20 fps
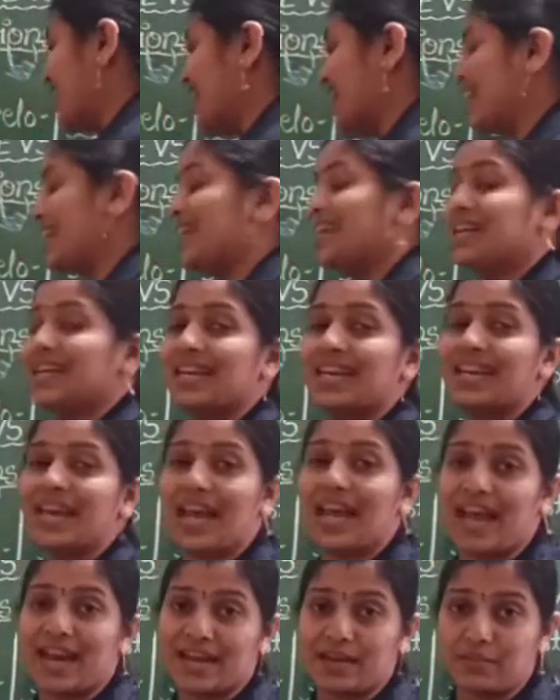aerial
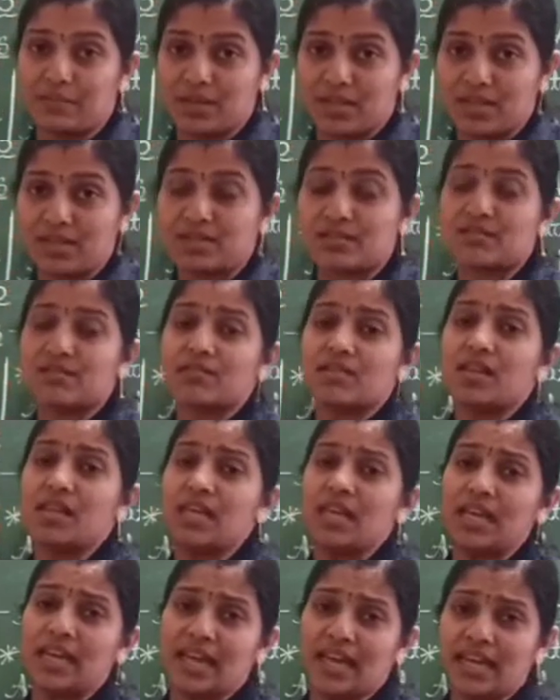animals.
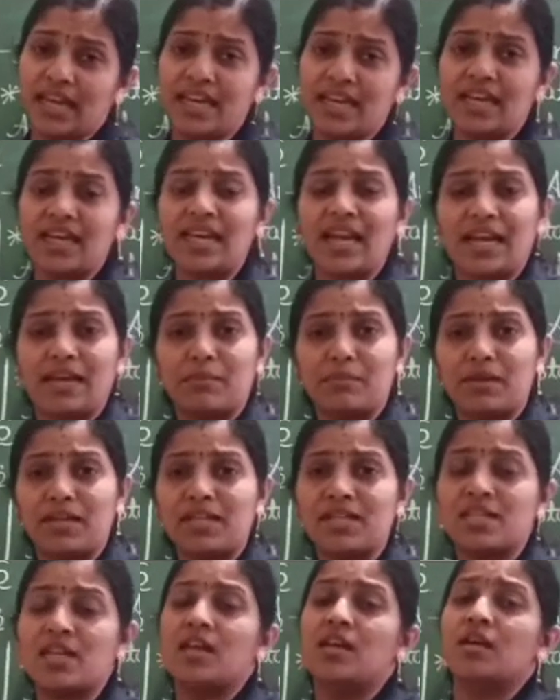Aerial
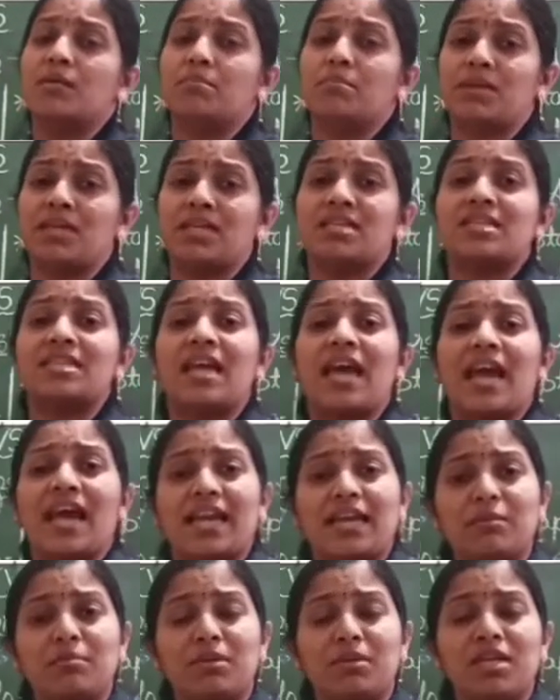animals means the
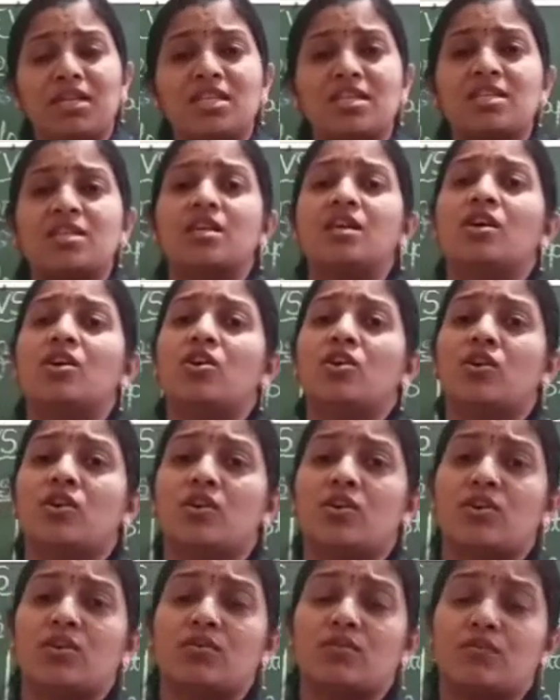animals
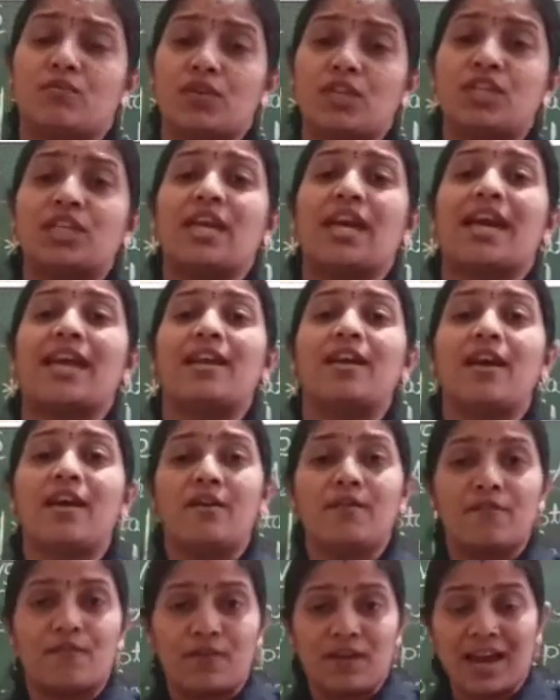which can
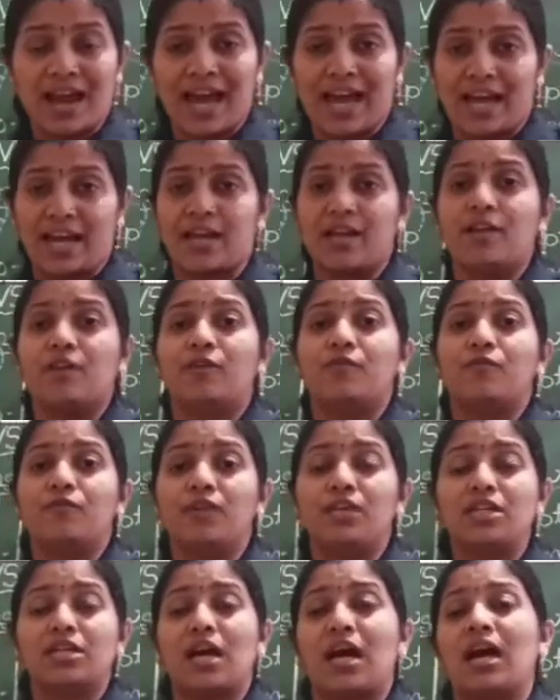fly,
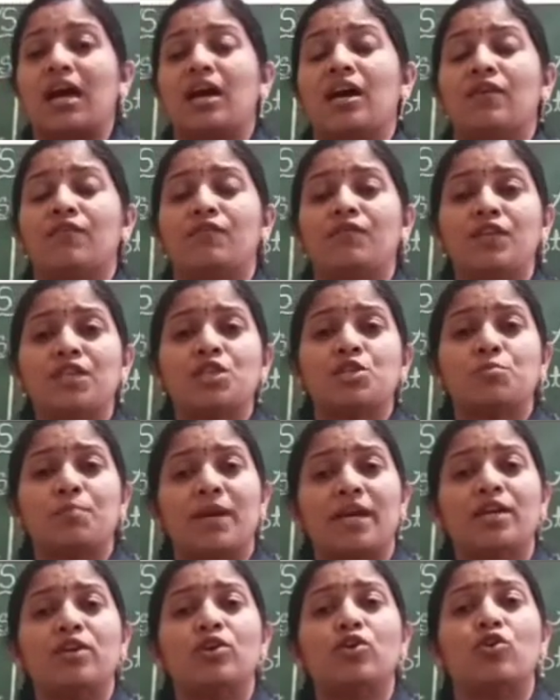which
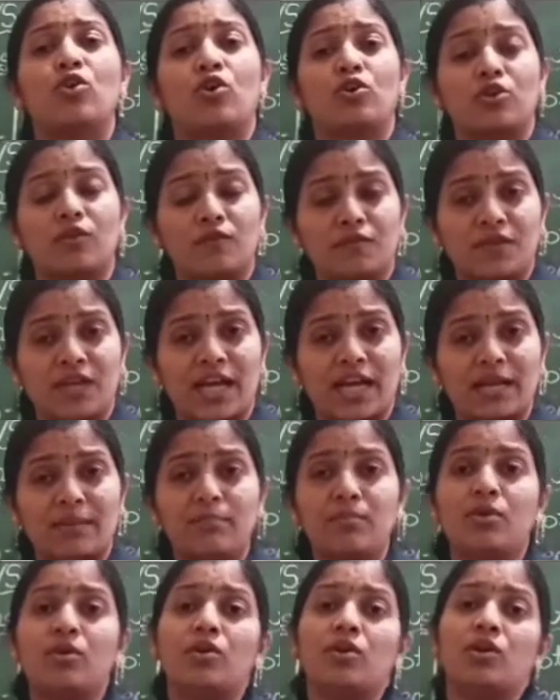spend a lot of
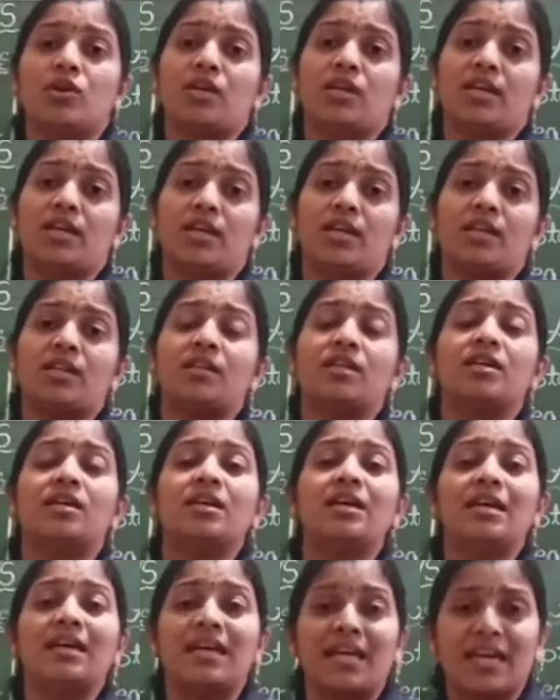time in
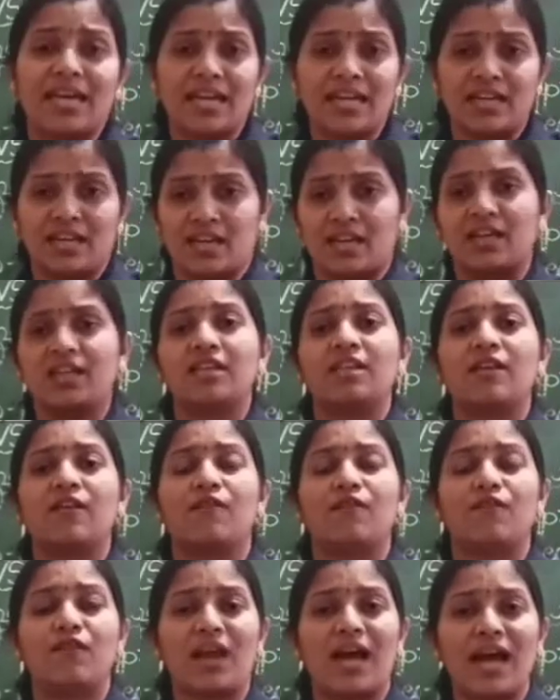the air. They
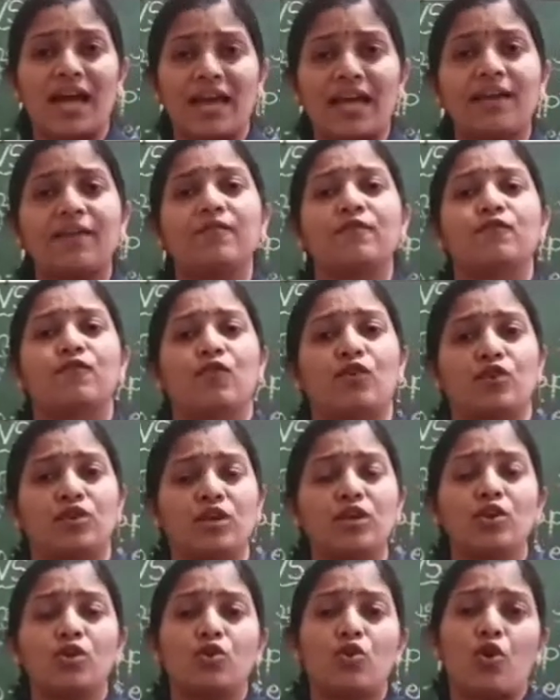fly for
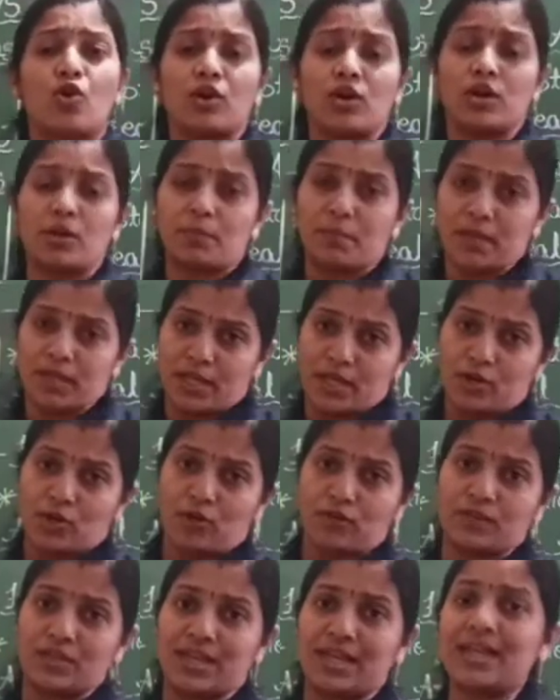a longer period
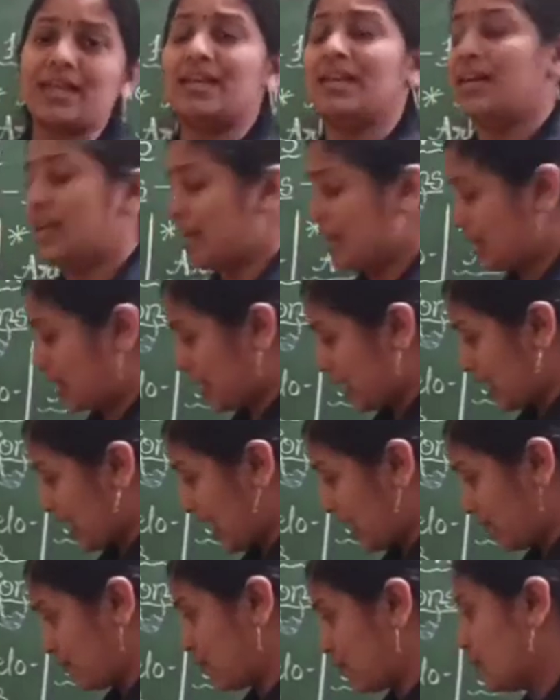of their
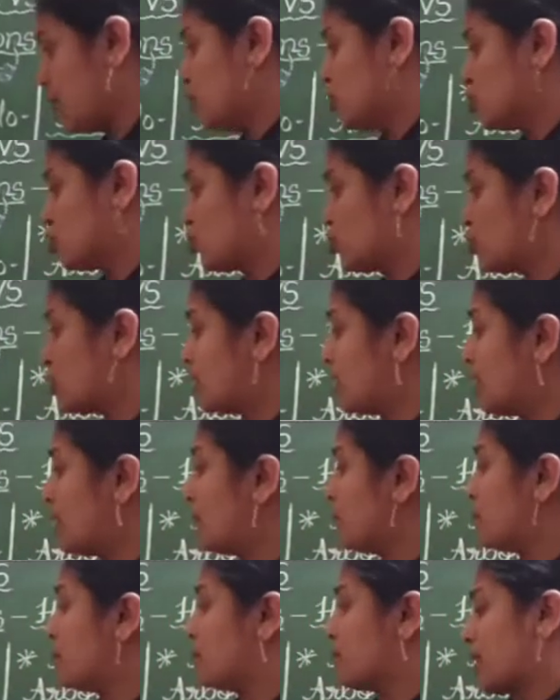life. So
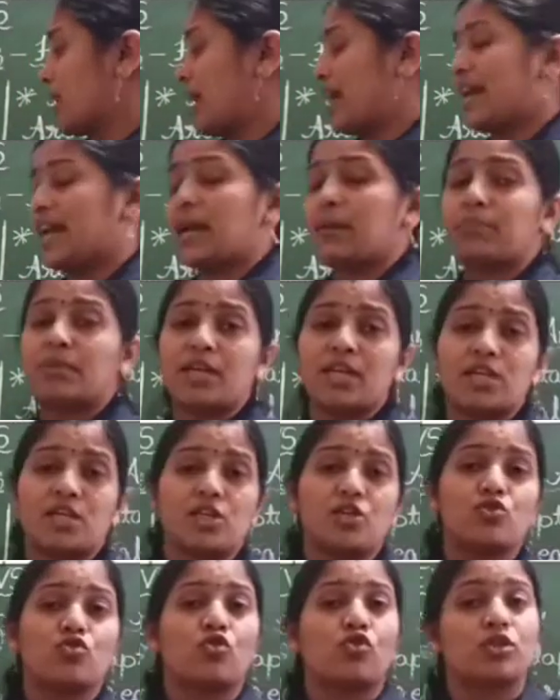the
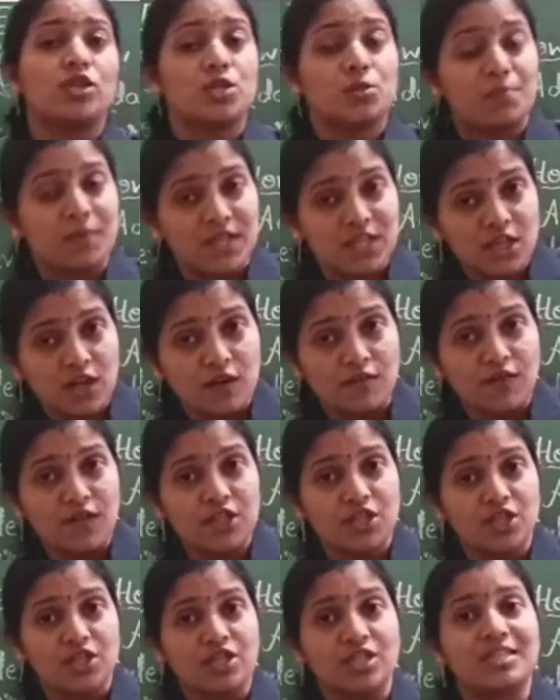adaptations or the special
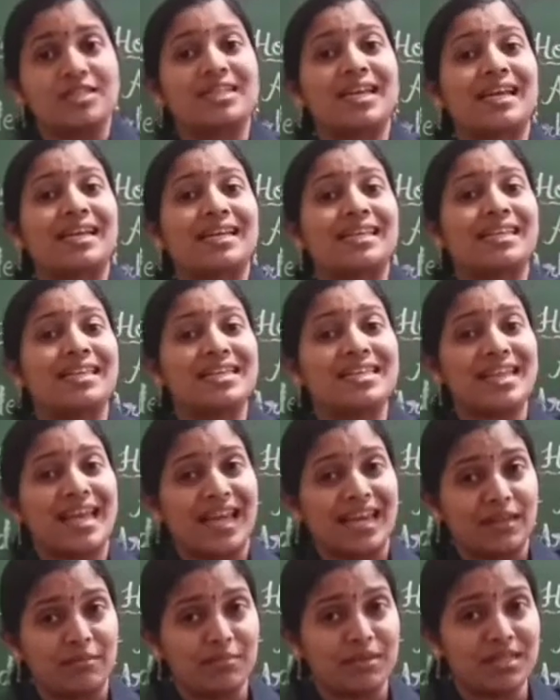features that these
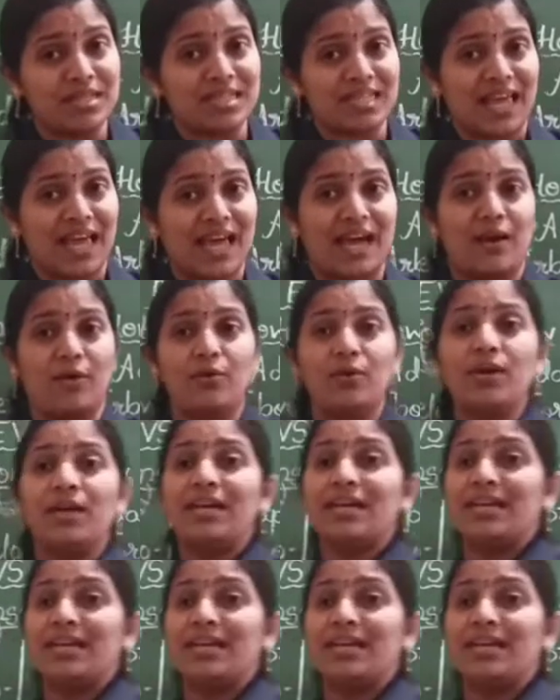animals have